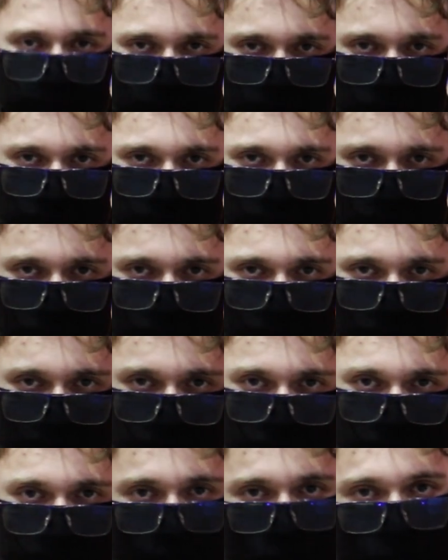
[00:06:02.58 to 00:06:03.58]
it
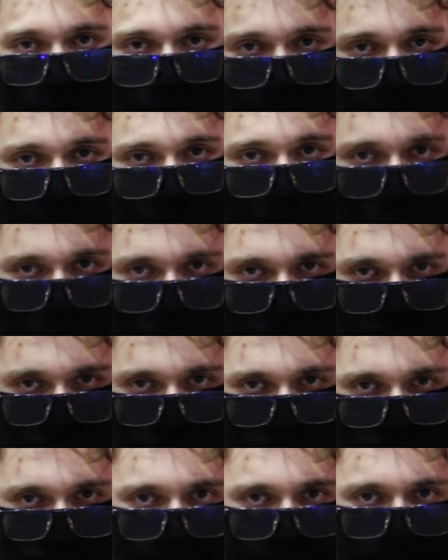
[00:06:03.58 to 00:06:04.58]
no matter what,
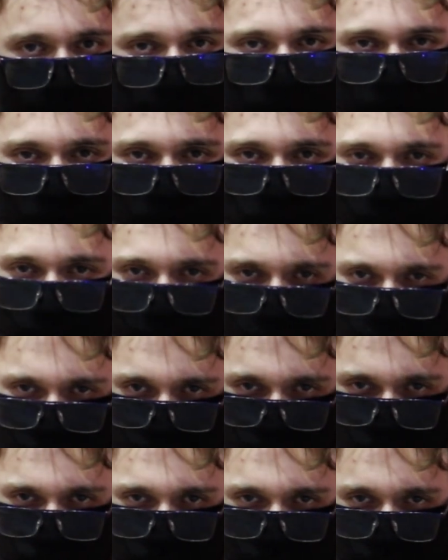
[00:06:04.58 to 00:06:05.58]
and the
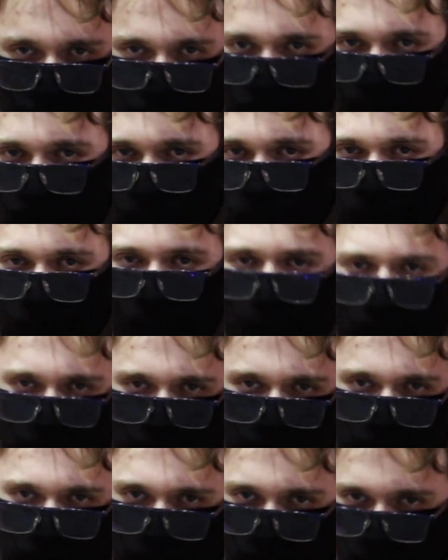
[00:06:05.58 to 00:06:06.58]
burst does not
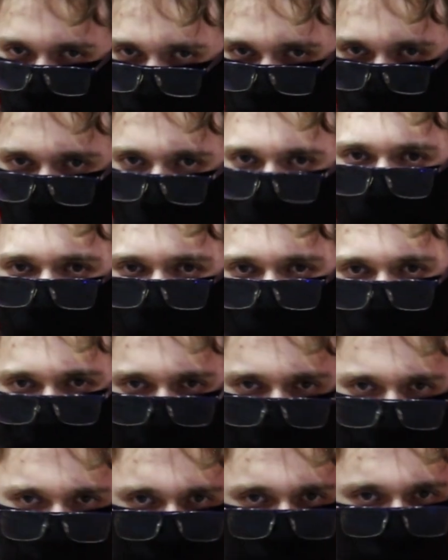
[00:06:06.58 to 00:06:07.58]
increase your
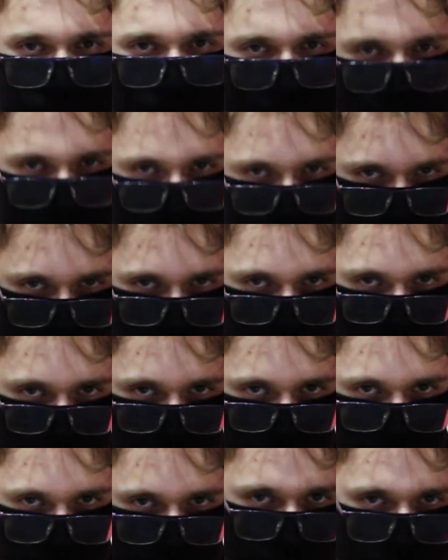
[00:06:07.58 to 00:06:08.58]
probability of hit.
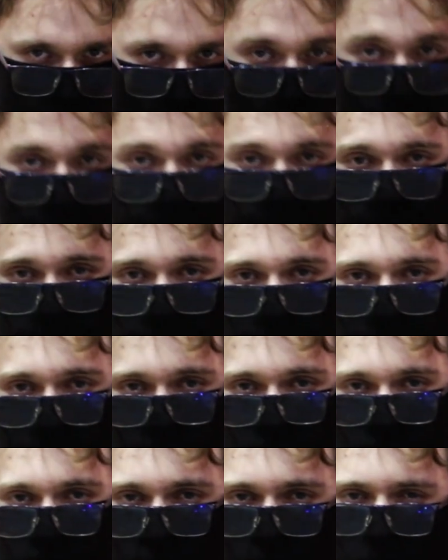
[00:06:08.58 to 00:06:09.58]
But at
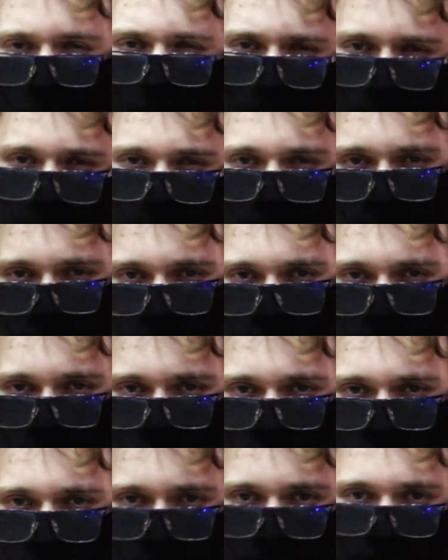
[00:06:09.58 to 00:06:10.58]
the top
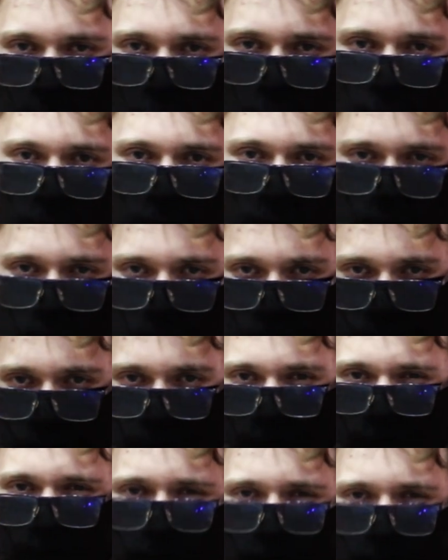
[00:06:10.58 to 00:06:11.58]
distance at which the
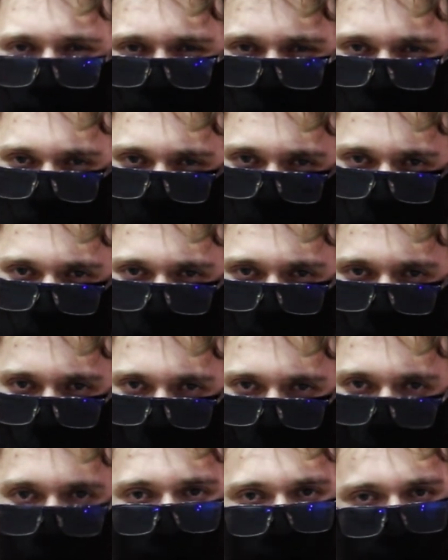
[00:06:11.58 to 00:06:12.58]

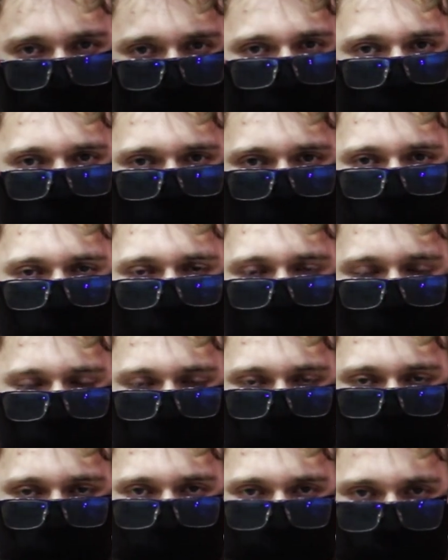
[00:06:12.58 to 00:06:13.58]
AK-74 and the
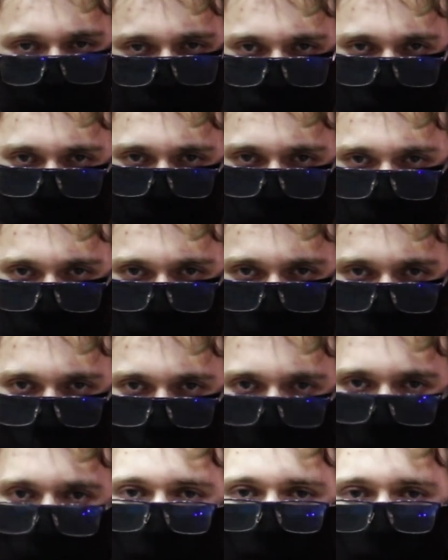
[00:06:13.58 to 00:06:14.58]

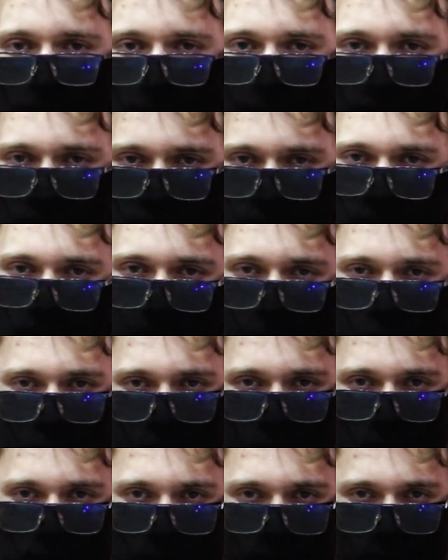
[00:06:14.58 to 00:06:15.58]
RPK-74 are supposed
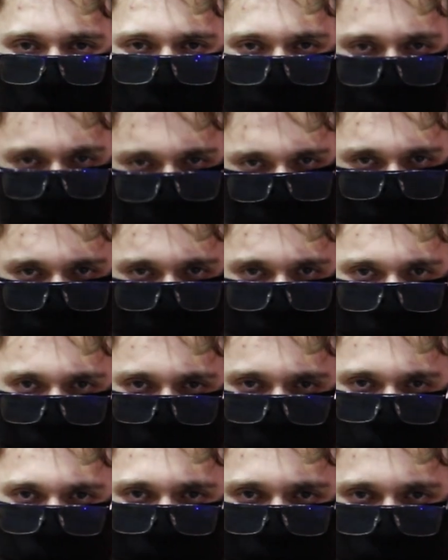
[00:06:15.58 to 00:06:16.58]
to be used in the
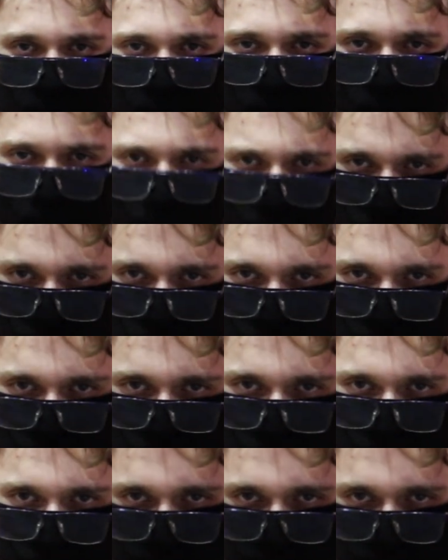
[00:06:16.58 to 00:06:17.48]
Soviet doctrine,